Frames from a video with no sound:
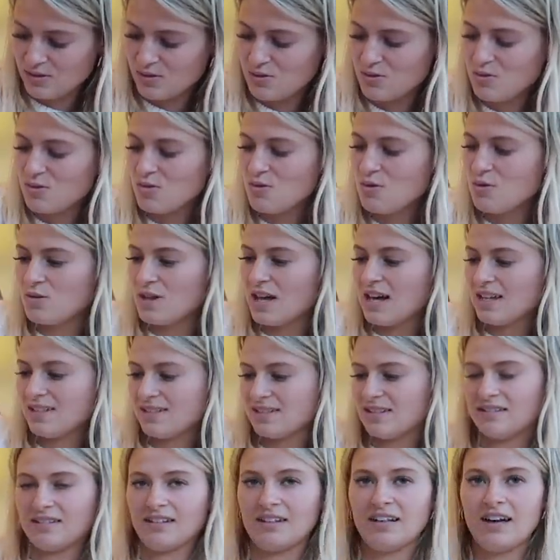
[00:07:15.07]
Ooh,
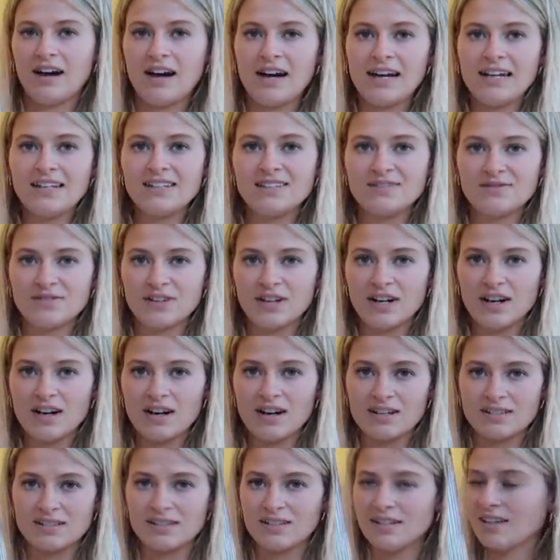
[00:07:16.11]
that's a nice
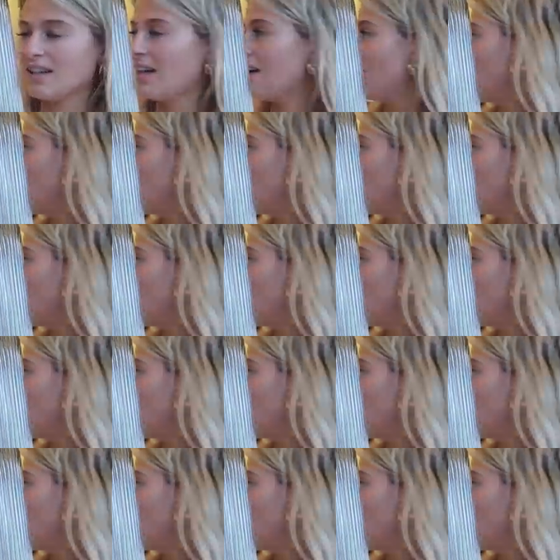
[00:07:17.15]
vase. Look at